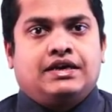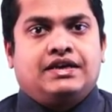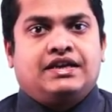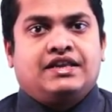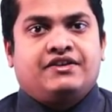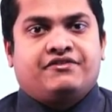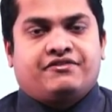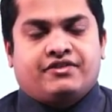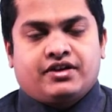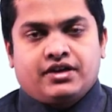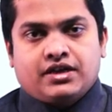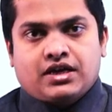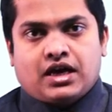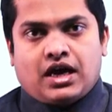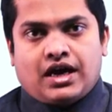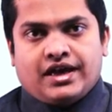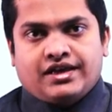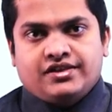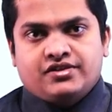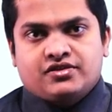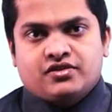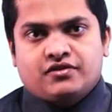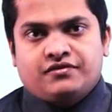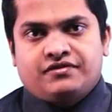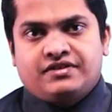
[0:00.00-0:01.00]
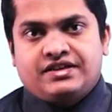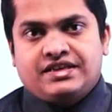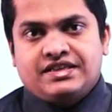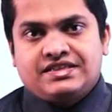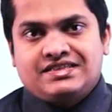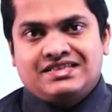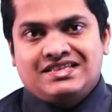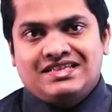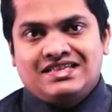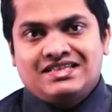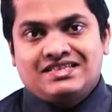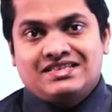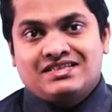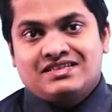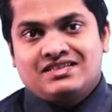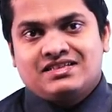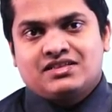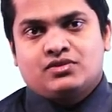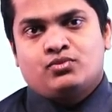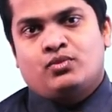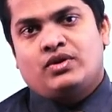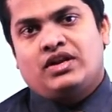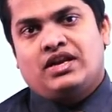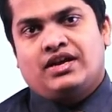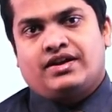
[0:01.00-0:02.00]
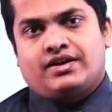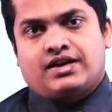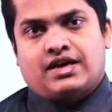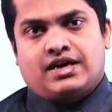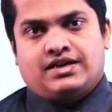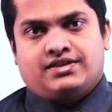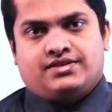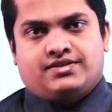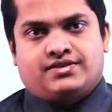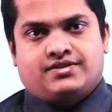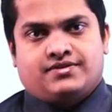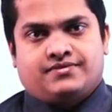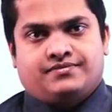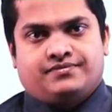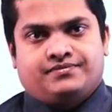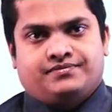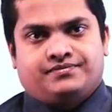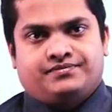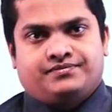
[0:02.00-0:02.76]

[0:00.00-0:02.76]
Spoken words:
Different kinds of diseases will arise.